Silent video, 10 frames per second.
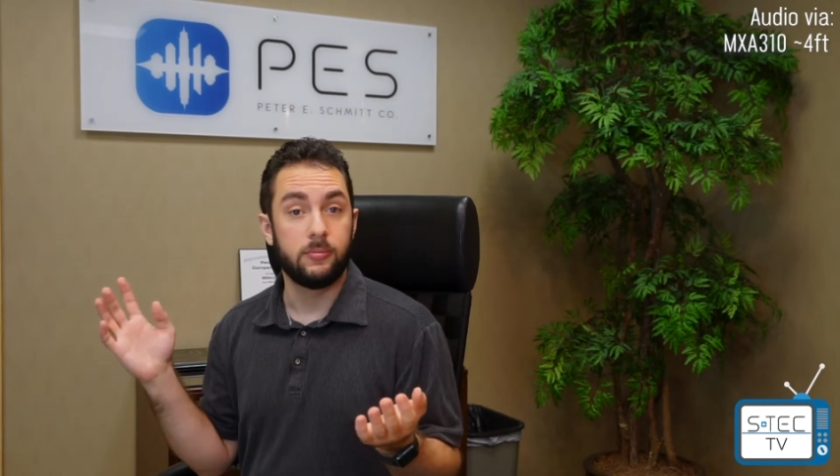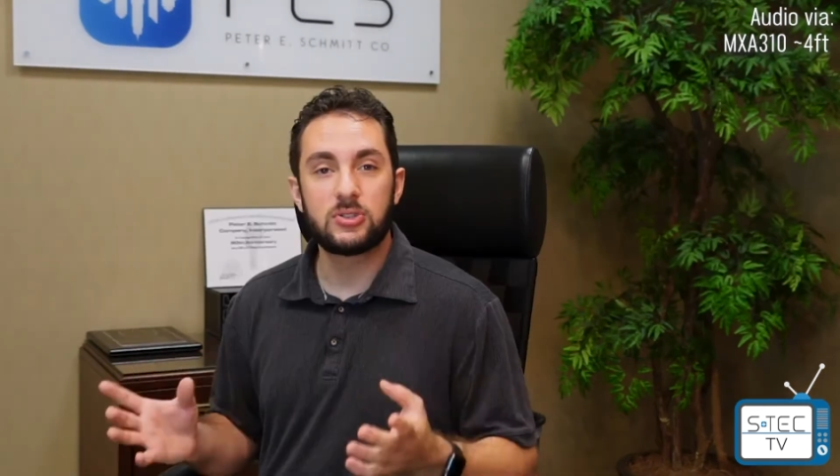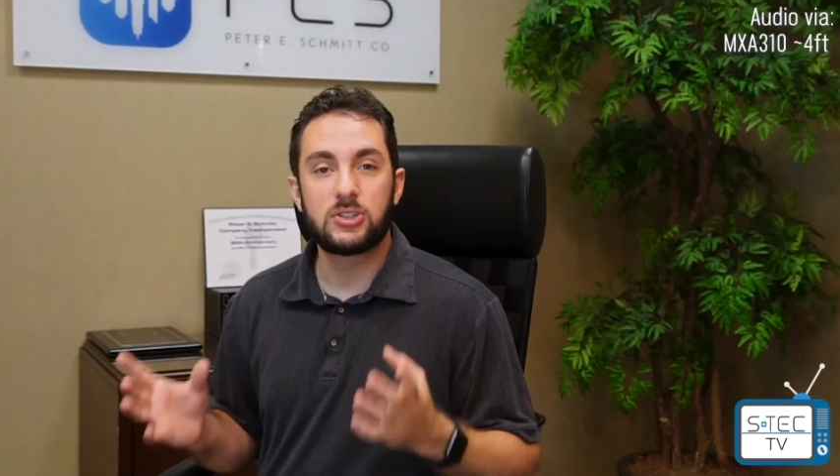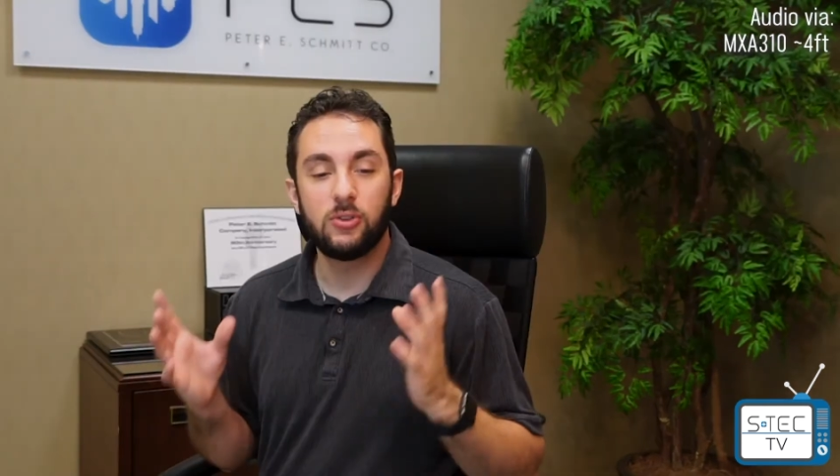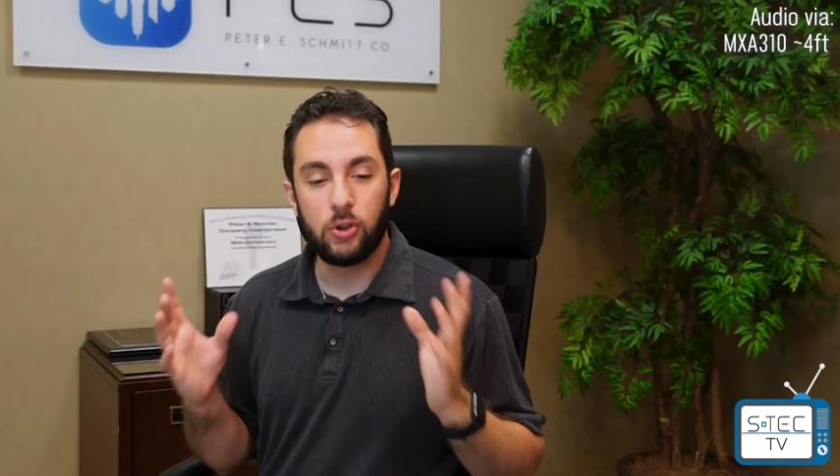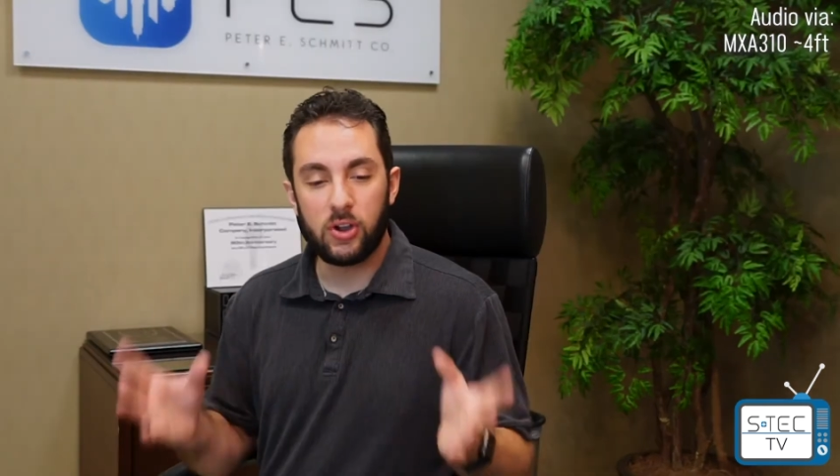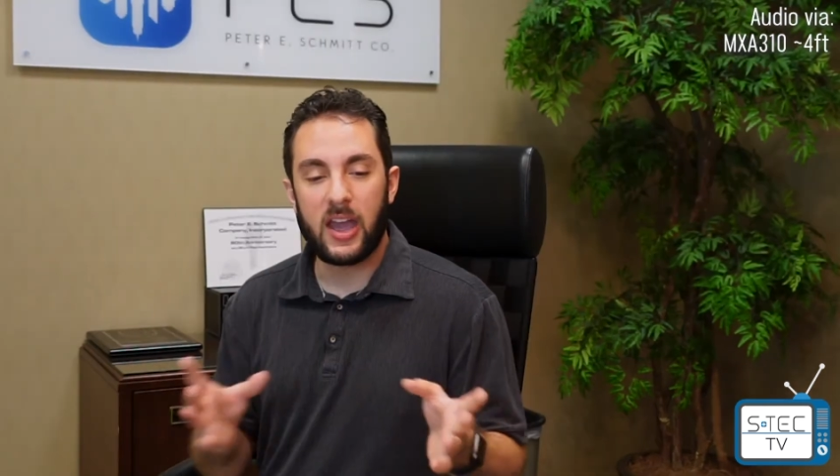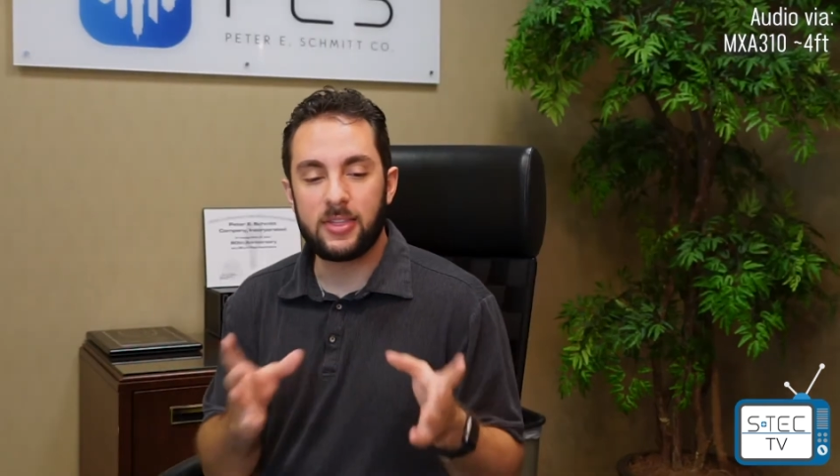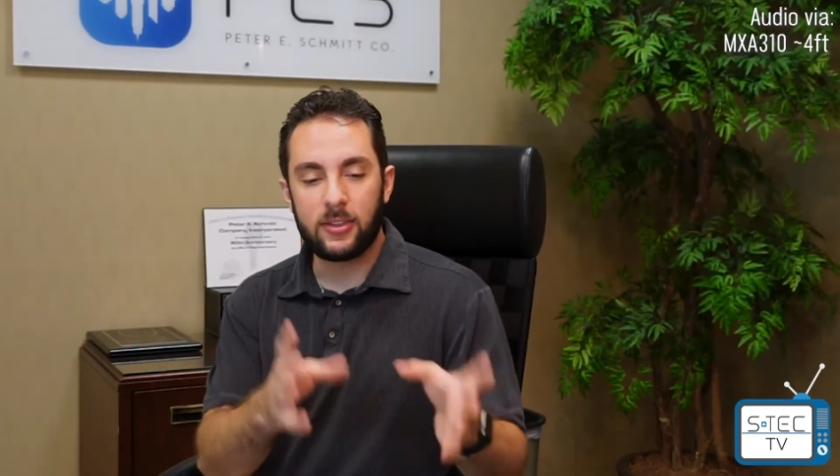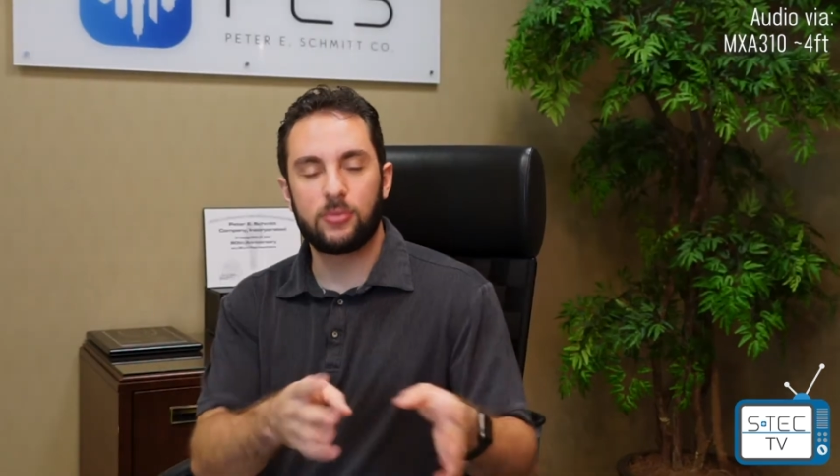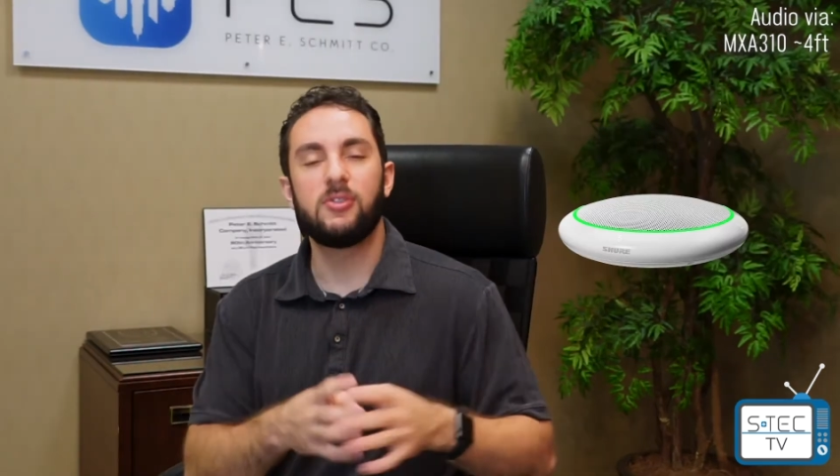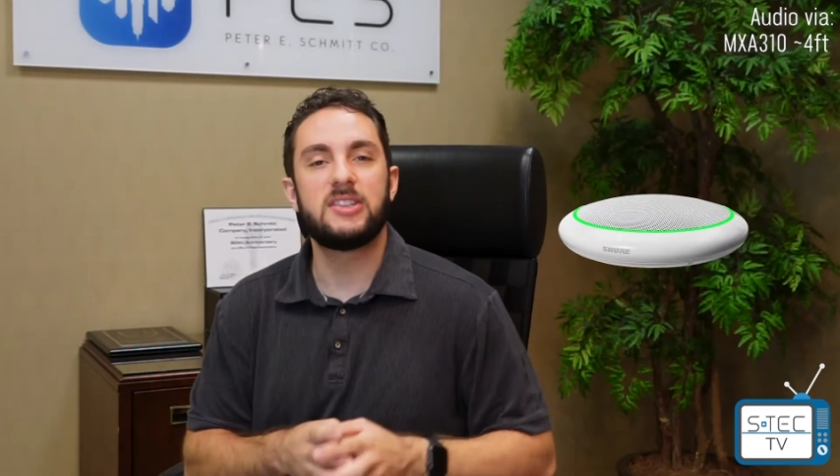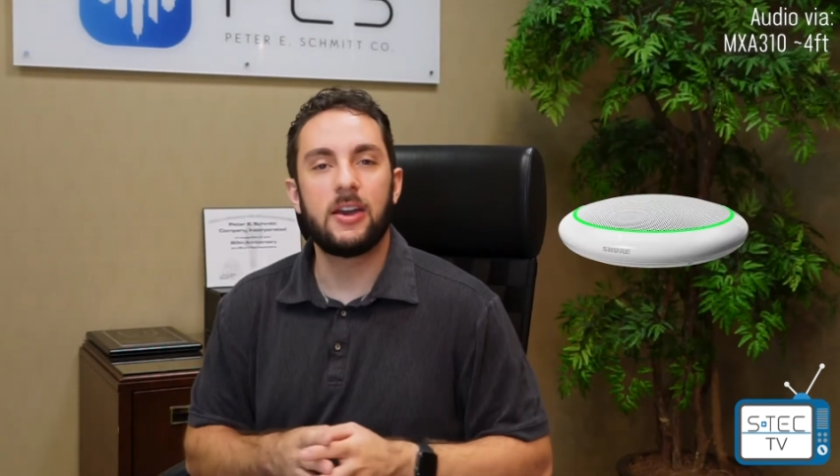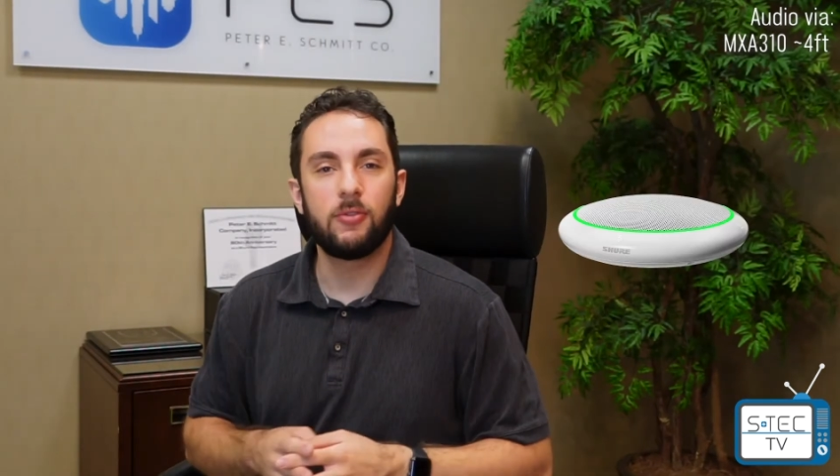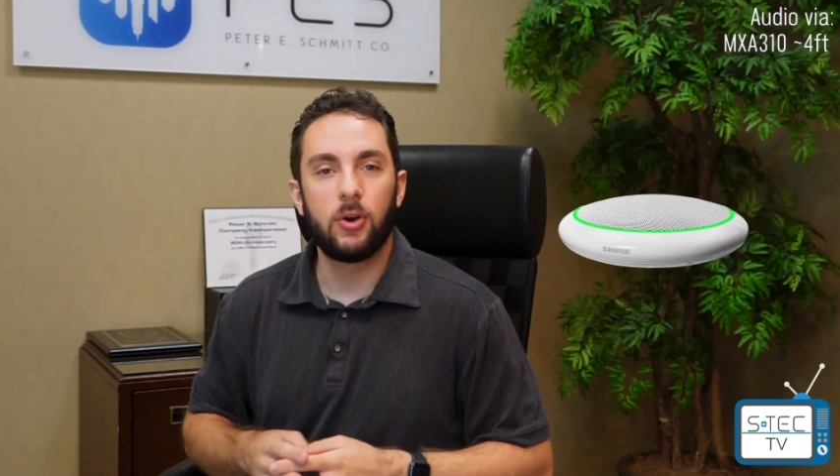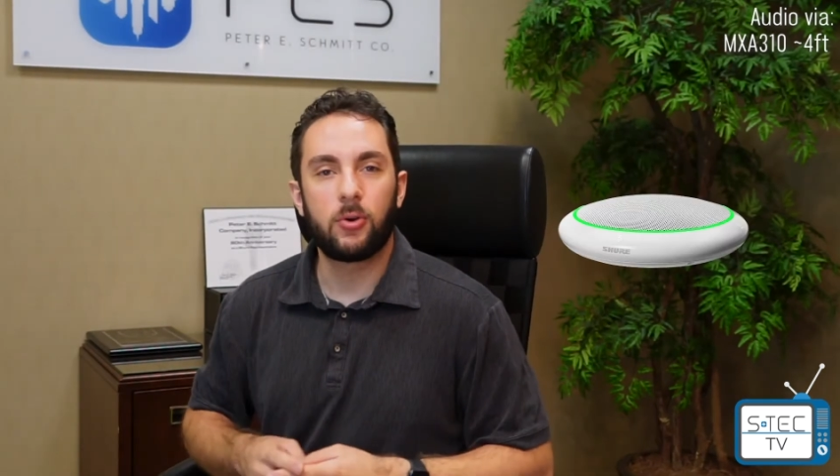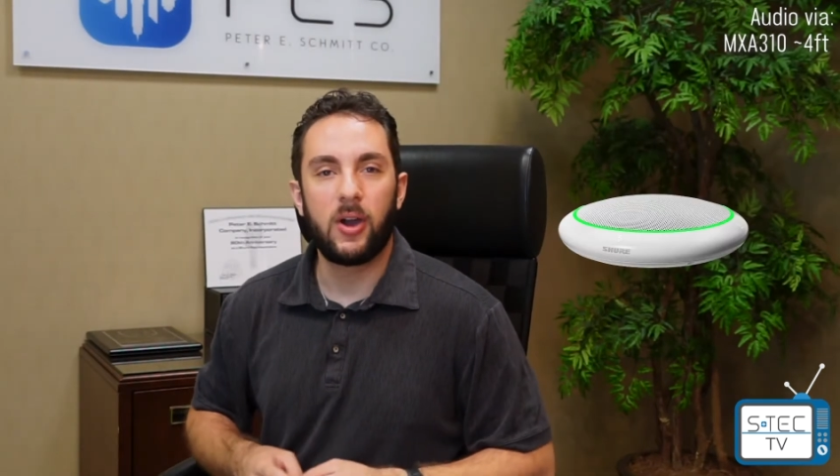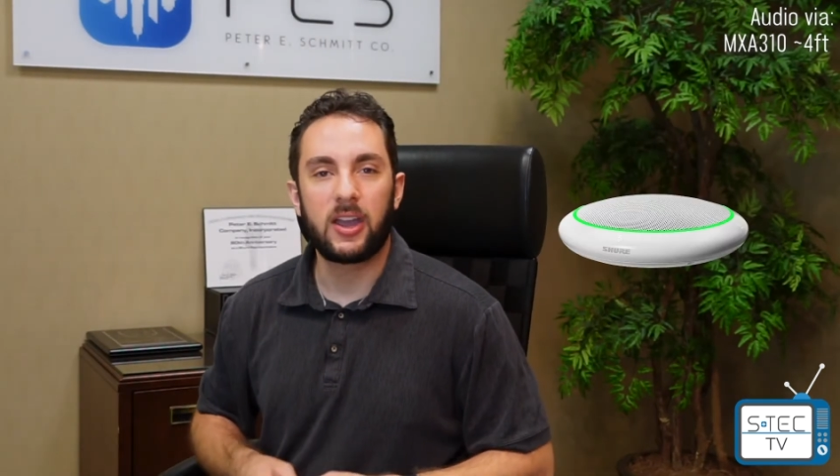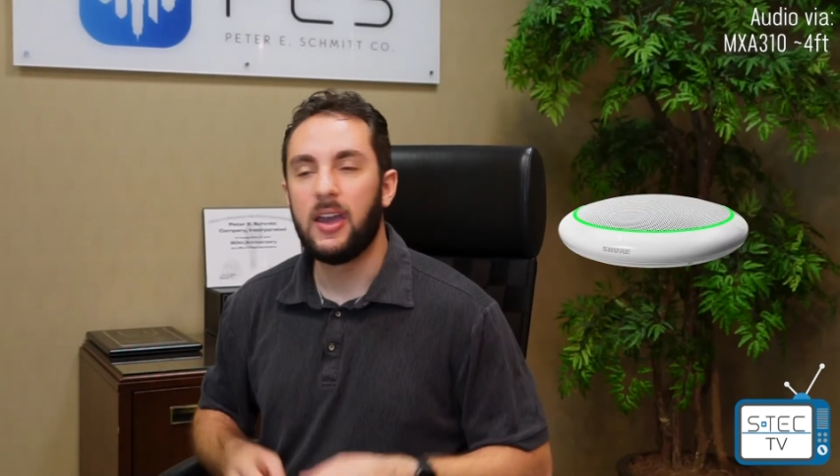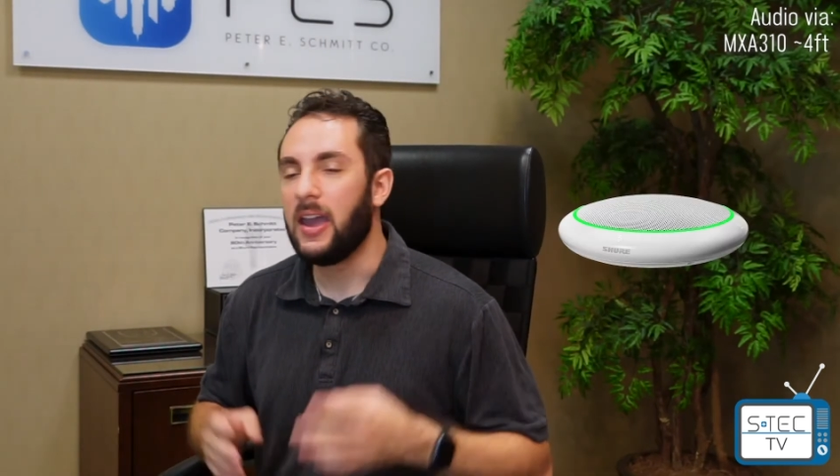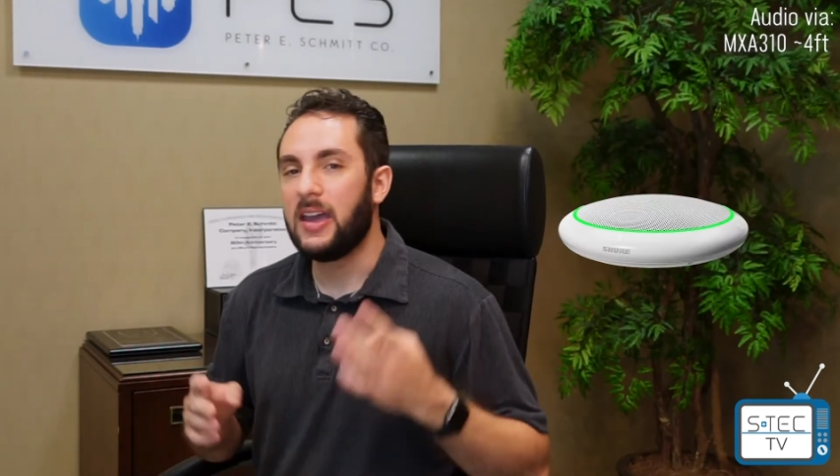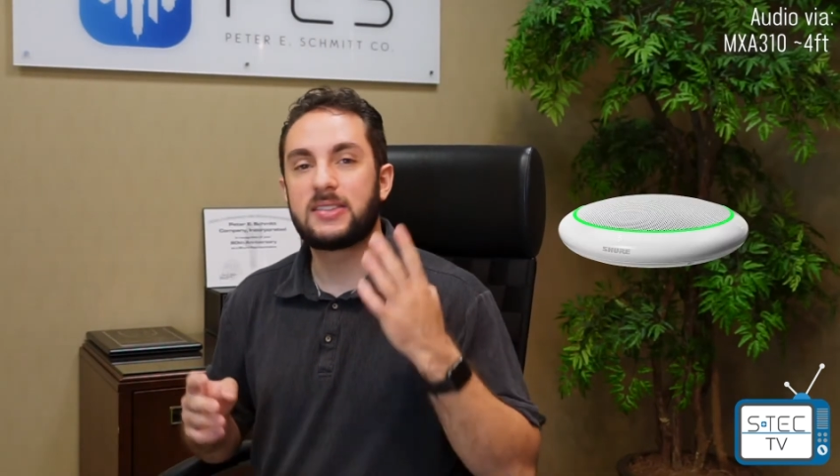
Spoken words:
To look at the 310 real quick, it's